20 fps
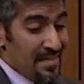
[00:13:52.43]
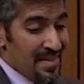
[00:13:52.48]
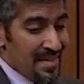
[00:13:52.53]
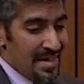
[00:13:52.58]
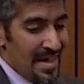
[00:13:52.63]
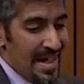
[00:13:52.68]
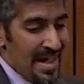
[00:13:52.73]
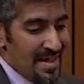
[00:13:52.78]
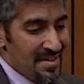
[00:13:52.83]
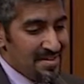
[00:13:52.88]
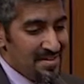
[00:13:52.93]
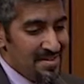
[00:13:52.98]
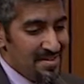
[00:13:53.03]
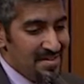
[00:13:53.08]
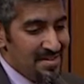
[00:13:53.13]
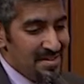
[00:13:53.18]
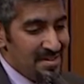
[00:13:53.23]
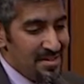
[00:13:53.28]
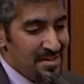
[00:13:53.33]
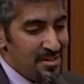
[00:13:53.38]
think as
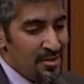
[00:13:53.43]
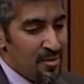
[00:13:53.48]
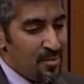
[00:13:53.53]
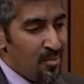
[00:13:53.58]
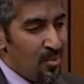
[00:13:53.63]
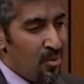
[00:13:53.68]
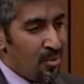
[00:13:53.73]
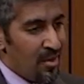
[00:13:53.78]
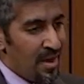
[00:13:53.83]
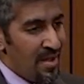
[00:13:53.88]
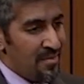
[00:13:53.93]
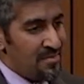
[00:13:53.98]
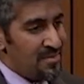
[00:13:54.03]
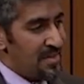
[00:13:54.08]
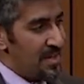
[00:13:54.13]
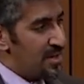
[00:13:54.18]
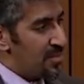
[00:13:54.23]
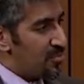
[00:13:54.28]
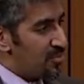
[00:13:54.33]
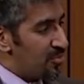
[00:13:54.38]
more
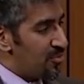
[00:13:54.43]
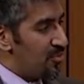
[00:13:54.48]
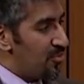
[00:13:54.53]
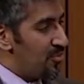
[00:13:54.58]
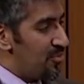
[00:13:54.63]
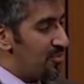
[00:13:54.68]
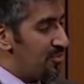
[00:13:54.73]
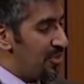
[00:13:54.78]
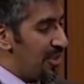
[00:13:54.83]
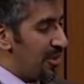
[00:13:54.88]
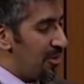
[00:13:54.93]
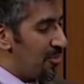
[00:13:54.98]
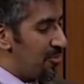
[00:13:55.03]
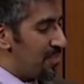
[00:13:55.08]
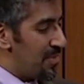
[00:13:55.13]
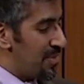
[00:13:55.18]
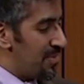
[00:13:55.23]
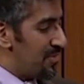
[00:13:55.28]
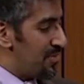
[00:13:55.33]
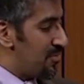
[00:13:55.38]
FDA-approved
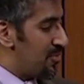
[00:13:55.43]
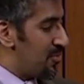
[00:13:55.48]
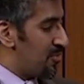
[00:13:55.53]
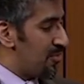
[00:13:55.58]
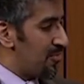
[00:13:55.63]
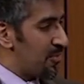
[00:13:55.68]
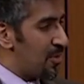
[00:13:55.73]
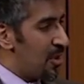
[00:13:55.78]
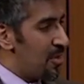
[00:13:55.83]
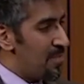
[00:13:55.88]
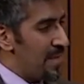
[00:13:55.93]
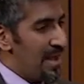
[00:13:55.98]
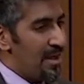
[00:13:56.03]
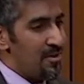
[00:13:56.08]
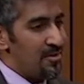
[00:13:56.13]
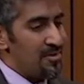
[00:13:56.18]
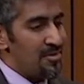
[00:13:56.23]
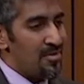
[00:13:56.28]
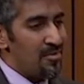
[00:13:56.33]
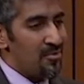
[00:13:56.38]
therapies sort of come out